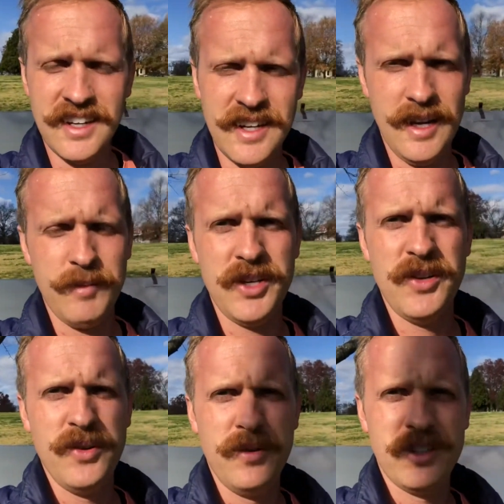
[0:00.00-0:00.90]
I'm a
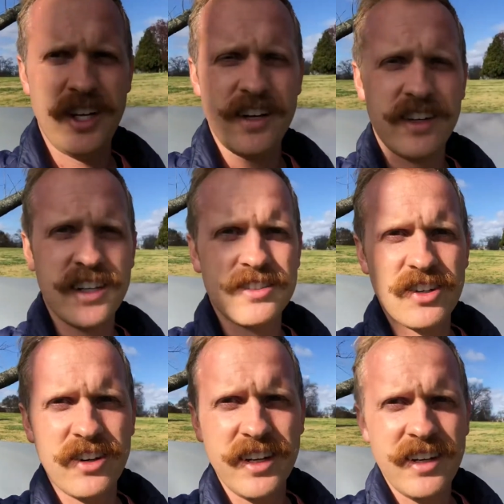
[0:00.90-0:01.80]
new channel getting
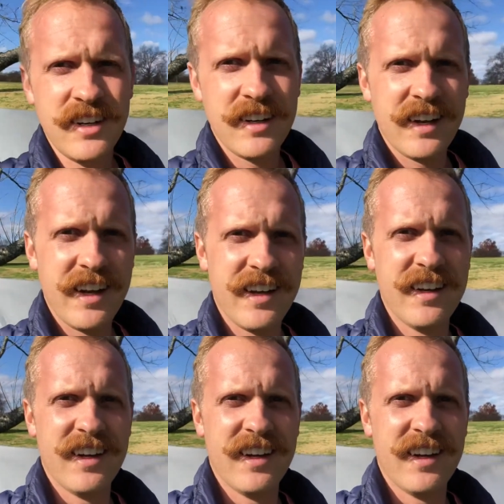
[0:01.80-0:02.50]
started, and